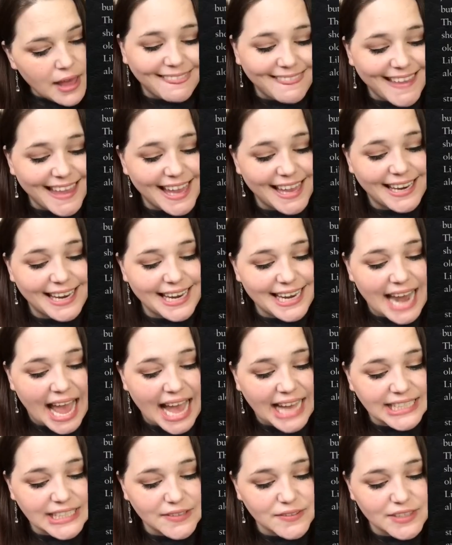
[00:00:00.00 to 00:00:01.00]
Then, an
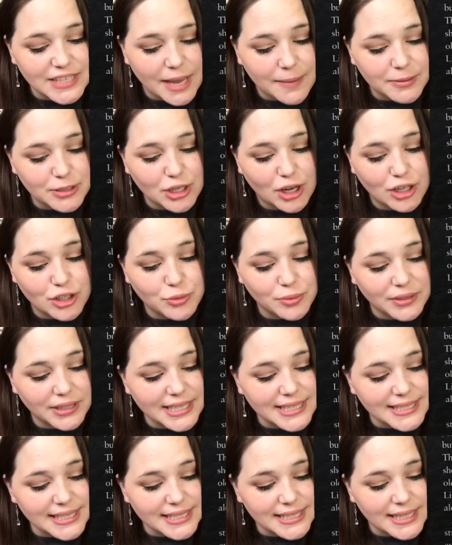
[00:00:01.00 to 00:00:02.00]
act of sabotage
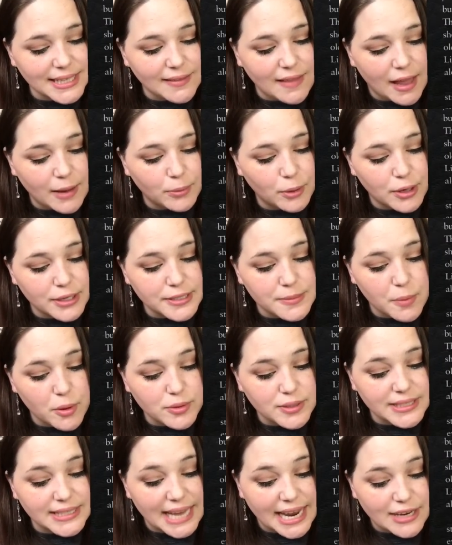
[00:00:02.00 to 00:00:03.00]
releases the library's
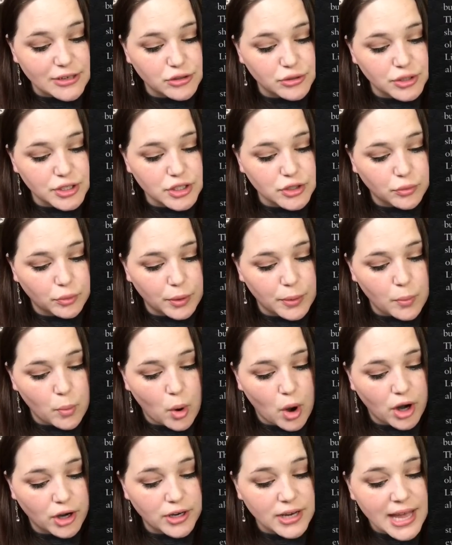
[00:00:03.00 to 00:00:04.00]
most dangerous
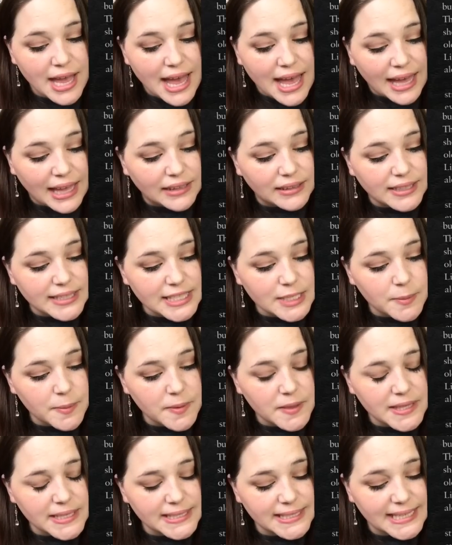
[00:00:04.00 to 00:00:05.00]
grimoire.
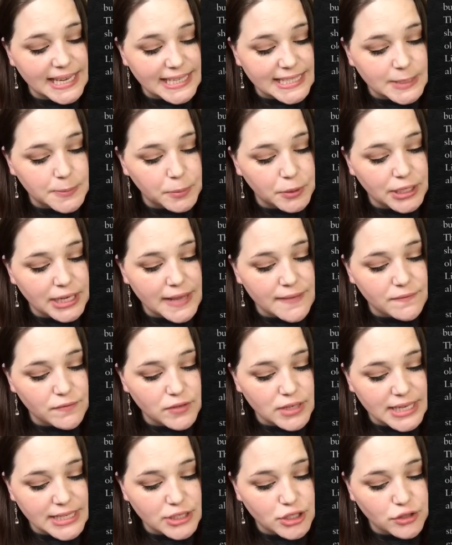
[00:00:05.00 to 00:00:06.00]
Elizabeth's desperate
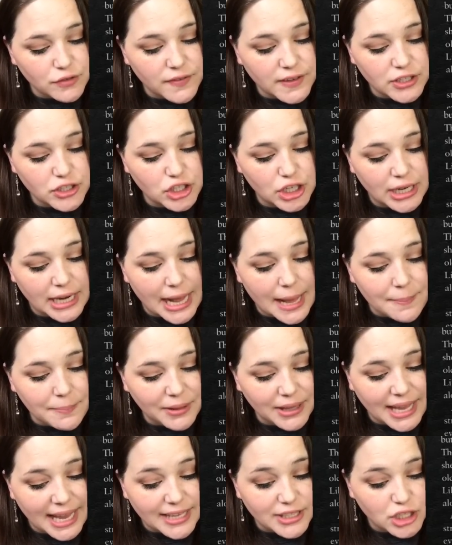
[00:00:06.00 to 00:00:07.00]
intervention
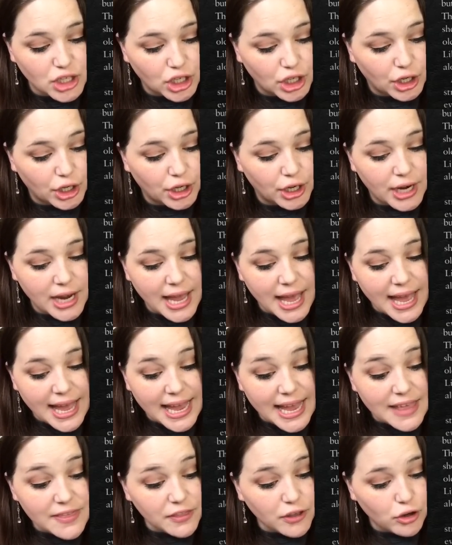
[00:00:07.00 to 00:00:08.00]
implicates her
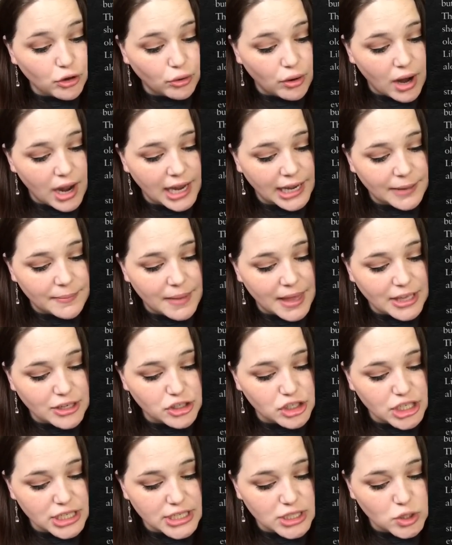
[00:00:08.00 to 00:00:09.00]
in the crime,
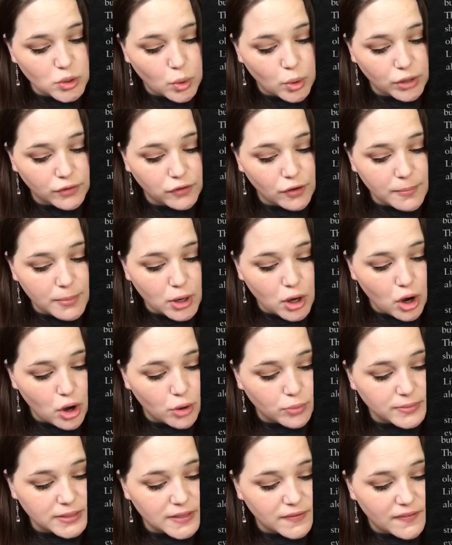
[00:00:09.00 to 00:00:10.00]
and she is torn from her
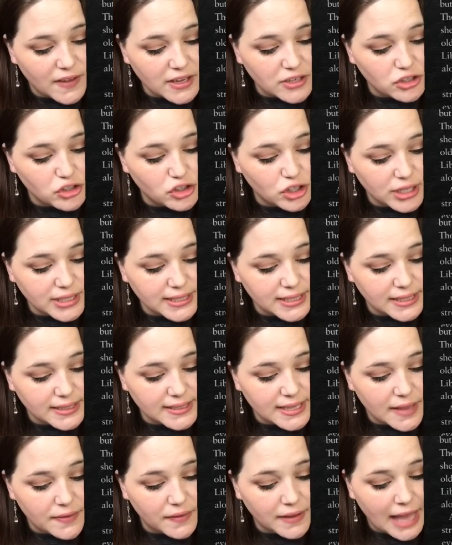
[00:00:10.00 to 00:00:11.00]
home to face
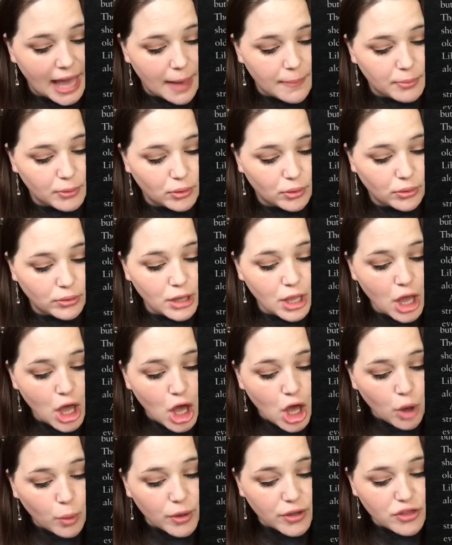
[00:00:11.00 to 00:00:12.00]
justice in the capital.
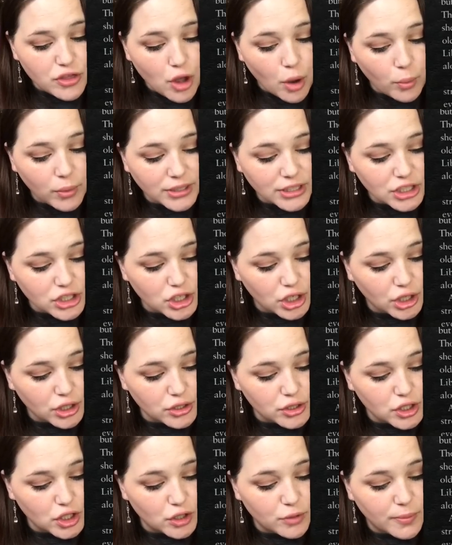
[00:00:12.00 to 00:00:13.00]
With no one to
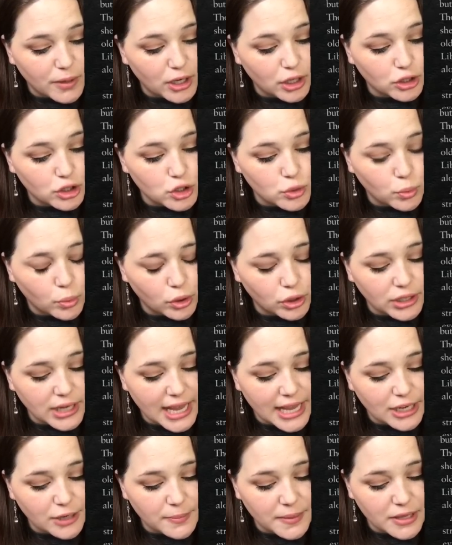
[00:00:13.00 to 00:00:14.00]
turn to but her sworn
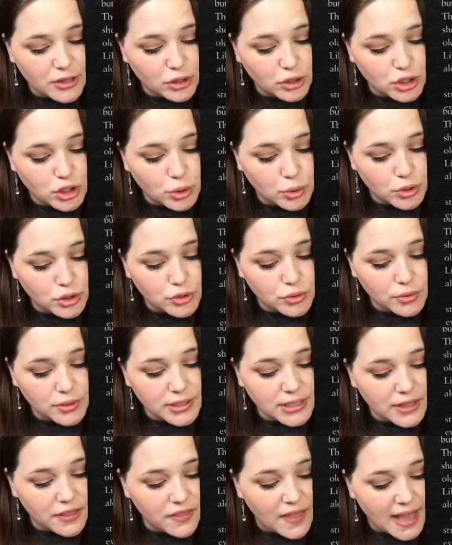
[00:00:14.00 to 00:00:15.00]
enemy, the sorcerer
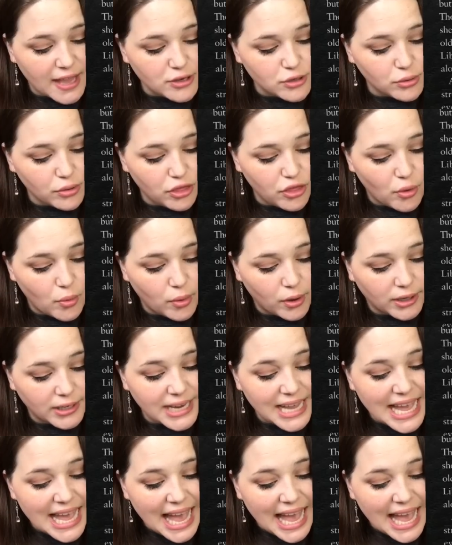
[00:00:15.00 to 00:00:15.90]
Nathaniel Thorne,